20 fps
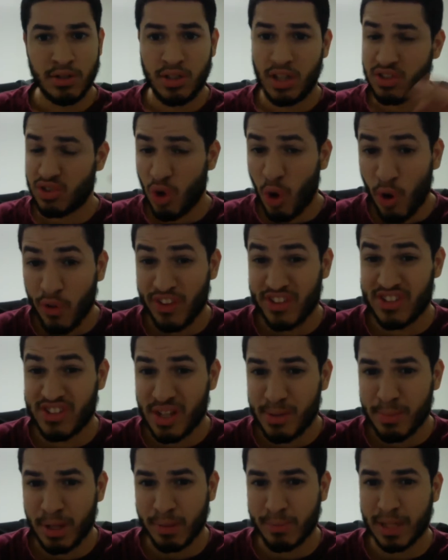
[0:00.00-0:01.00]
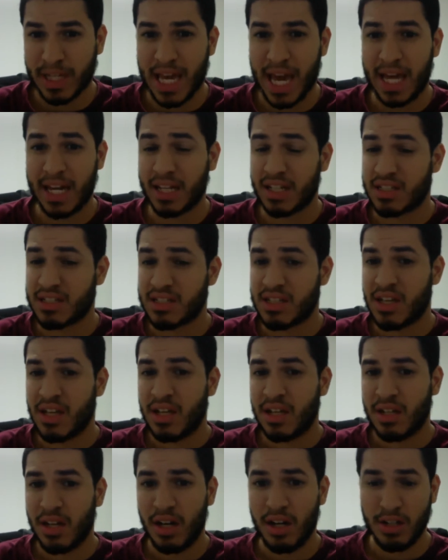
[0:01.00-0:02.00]
does all the summoning mechanics,
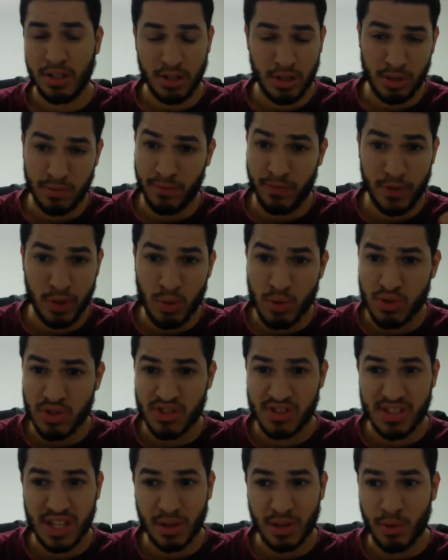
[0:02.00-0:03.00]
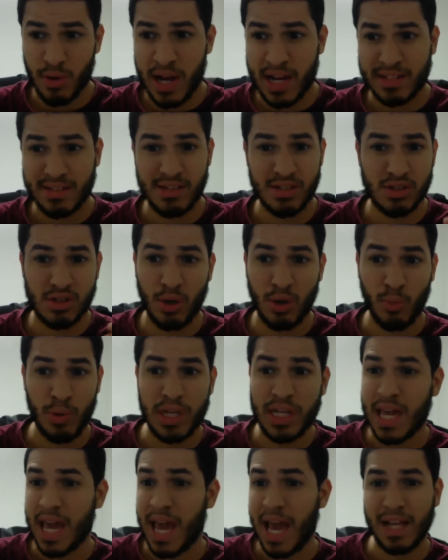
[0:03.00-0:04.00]
Fusion, Synchro, Exi, so
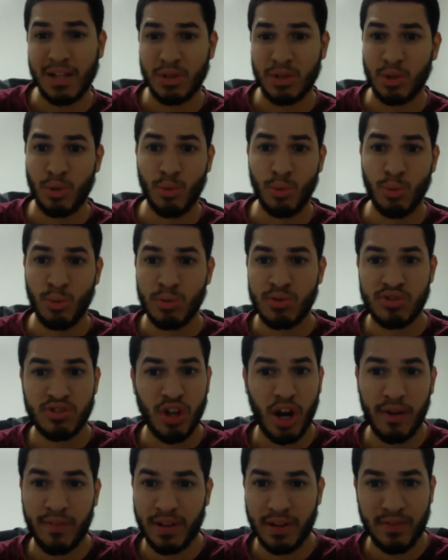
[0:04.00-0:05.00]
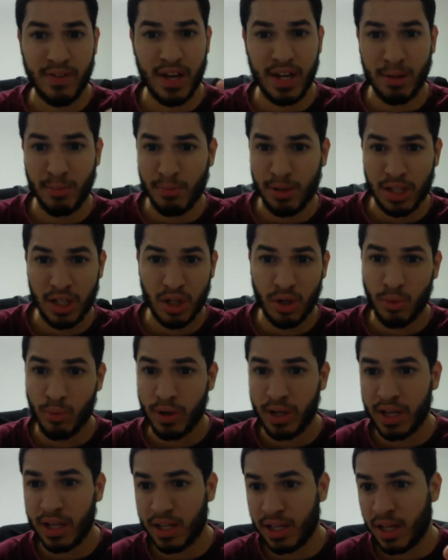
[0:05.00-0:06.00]
we can't do Starving Venom, Clear
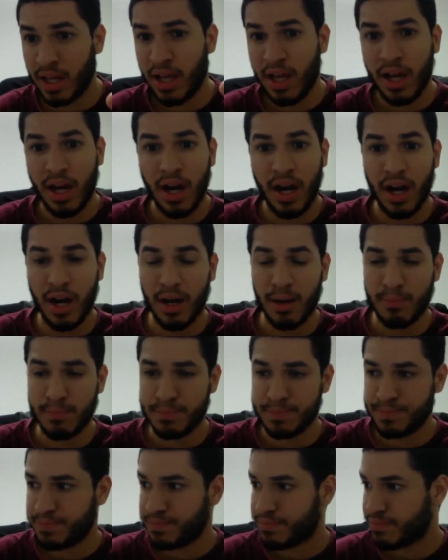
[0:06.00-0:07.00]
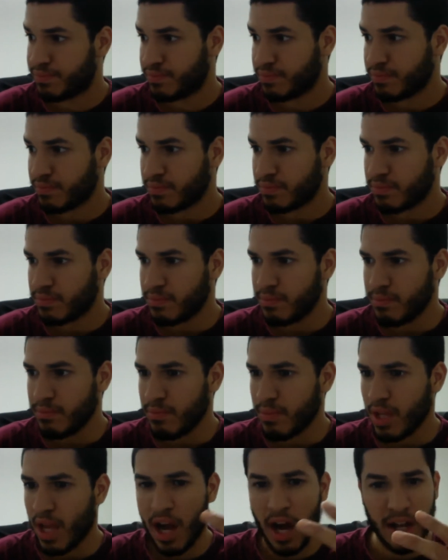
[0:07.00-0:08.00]
Wing, Odd
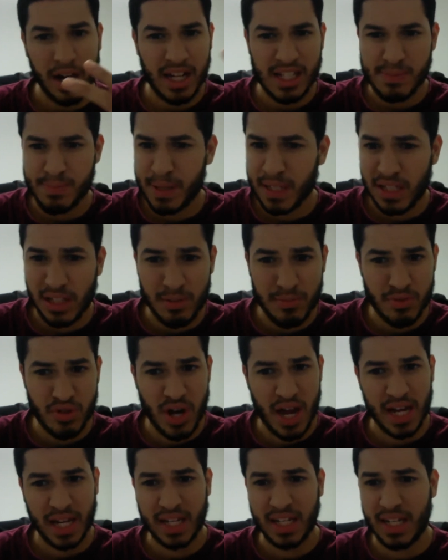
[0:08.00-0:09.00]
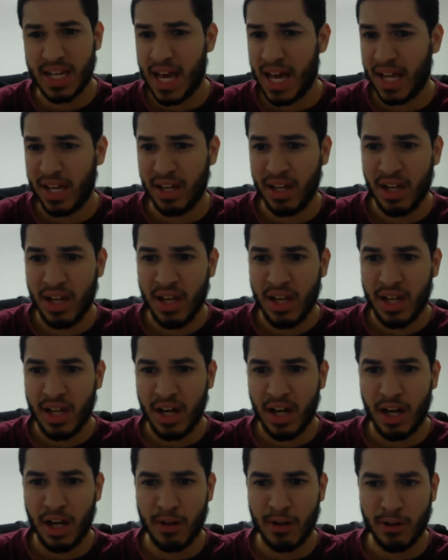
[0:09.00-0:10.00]
Eyes Pendulum Dragon, and
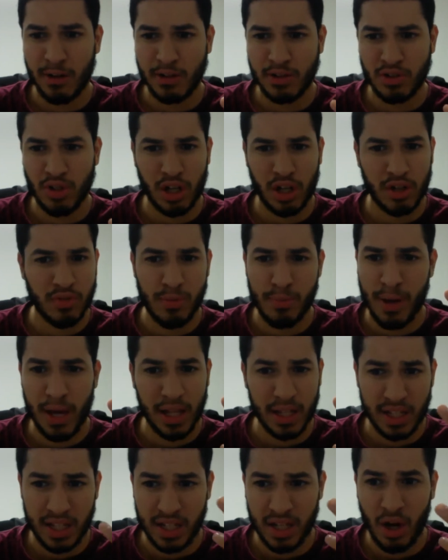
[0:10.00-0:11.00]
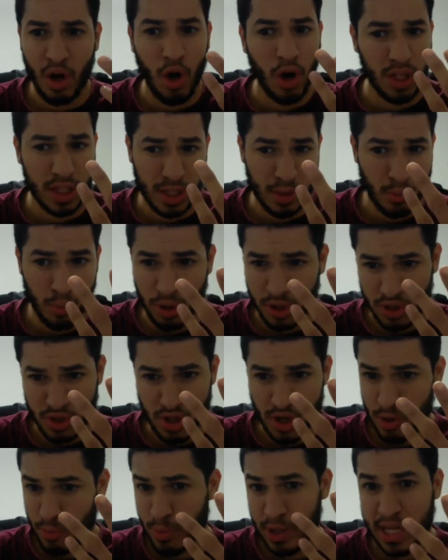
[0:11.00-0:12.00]
Dark Rebellion all in 1
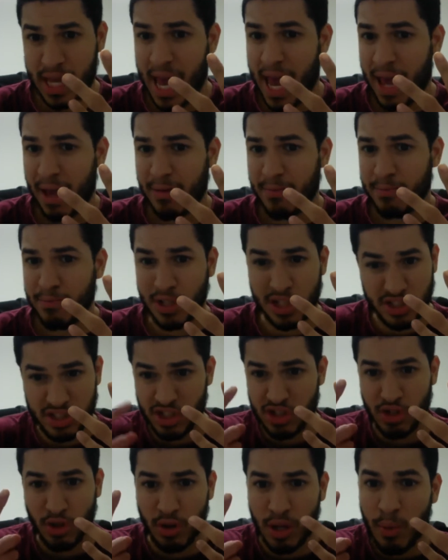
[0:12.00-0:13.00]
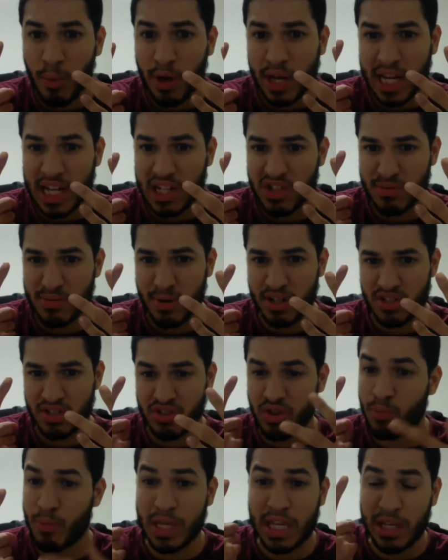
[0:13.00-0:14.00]
turn. We can't, because there's only 1 extra monster
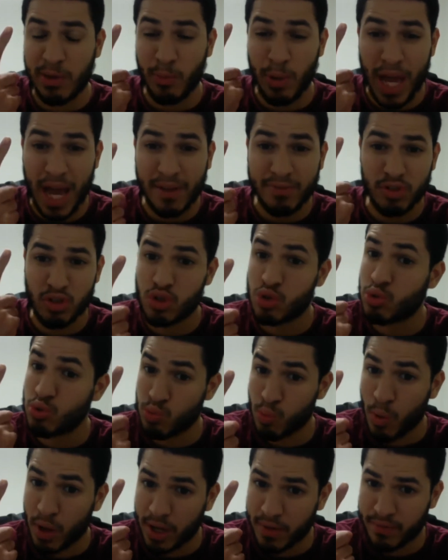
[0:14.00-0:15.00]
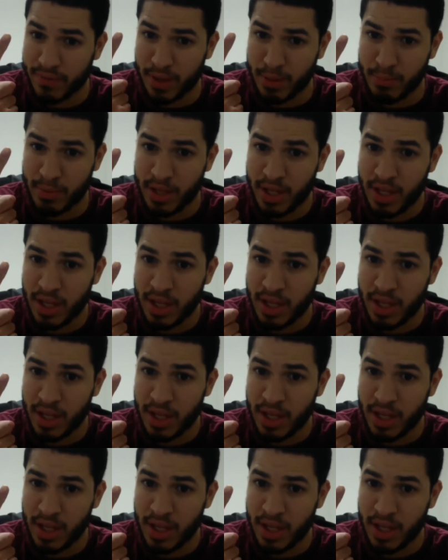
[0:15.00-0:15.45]
zone. We have to choose one of them.